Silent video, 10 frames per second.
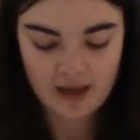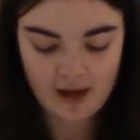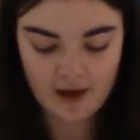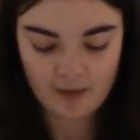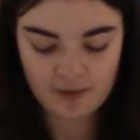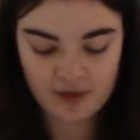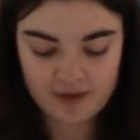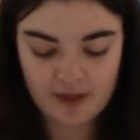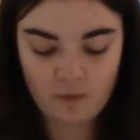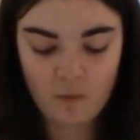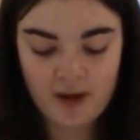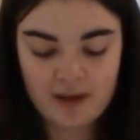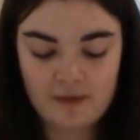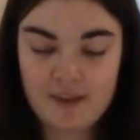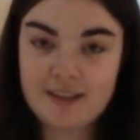You're going to take one
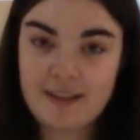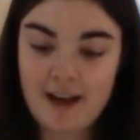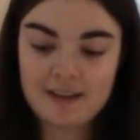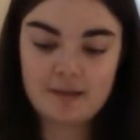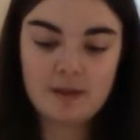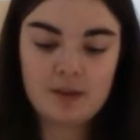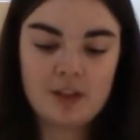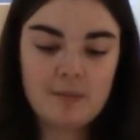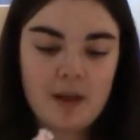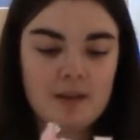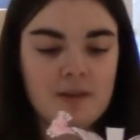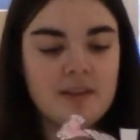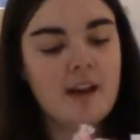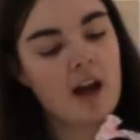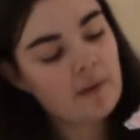of the sides of your ship, and you
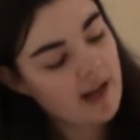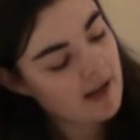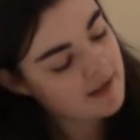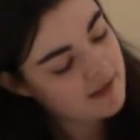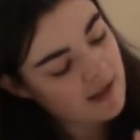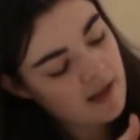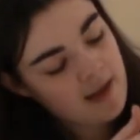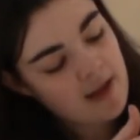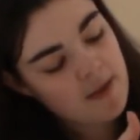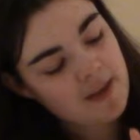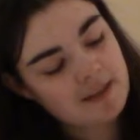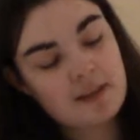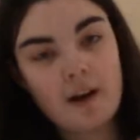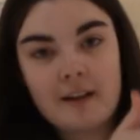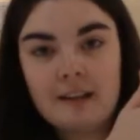see how it has these
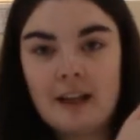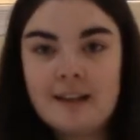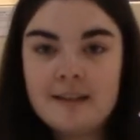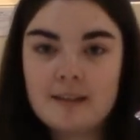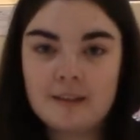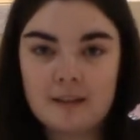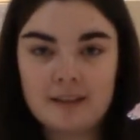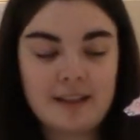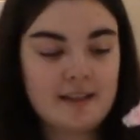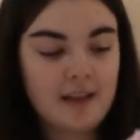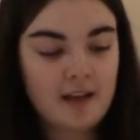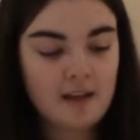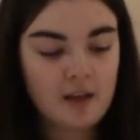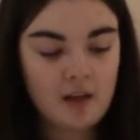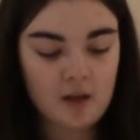dotted lines along the inside.
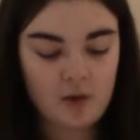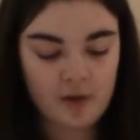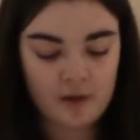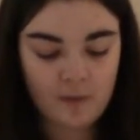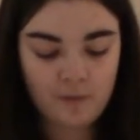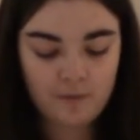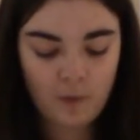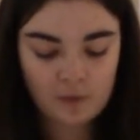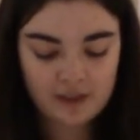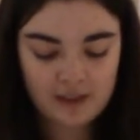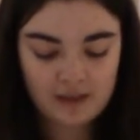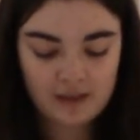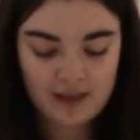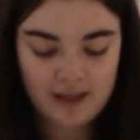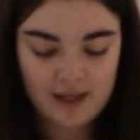You're going to fold it
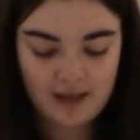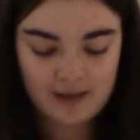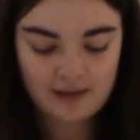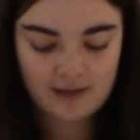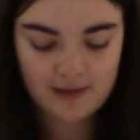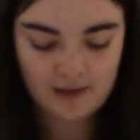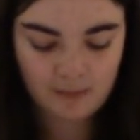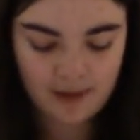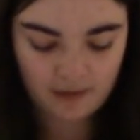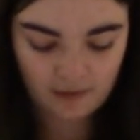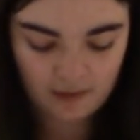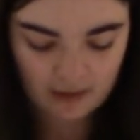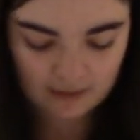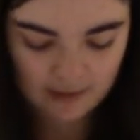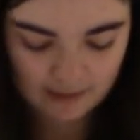in to the middle
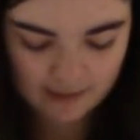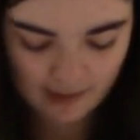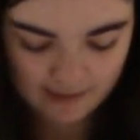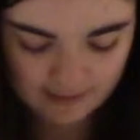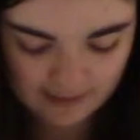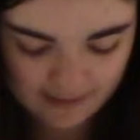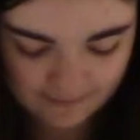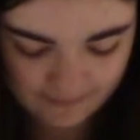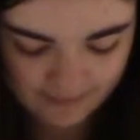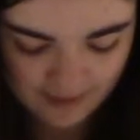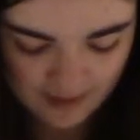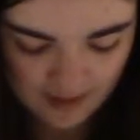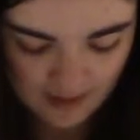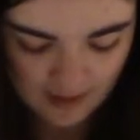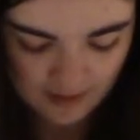along the dotted line.
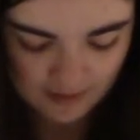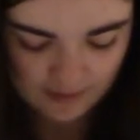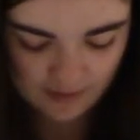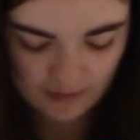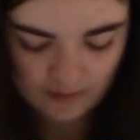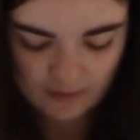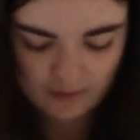So